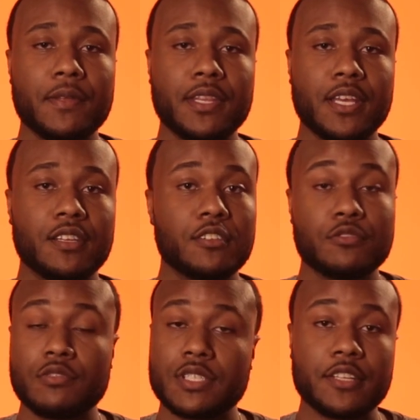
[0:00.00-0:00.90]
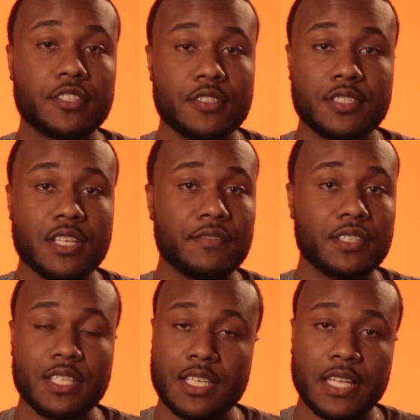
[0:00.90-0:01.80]
And then as soon as I turned
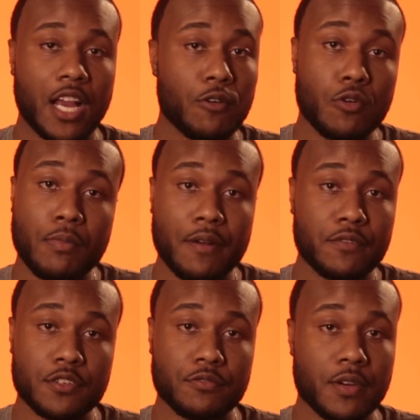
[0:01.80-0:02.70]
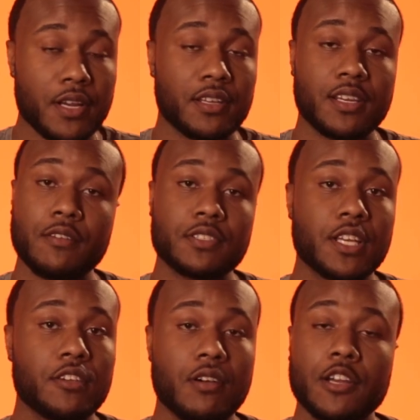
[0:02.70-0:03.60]
17, like I wrote my first record and I was
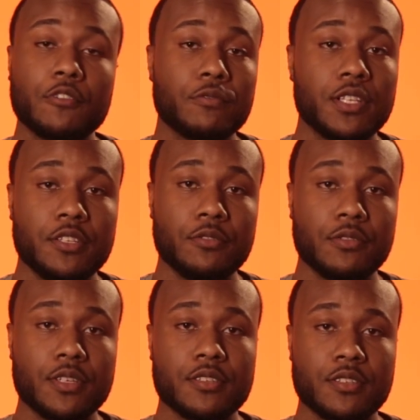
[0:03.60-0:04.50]
like, yo, I could really do this.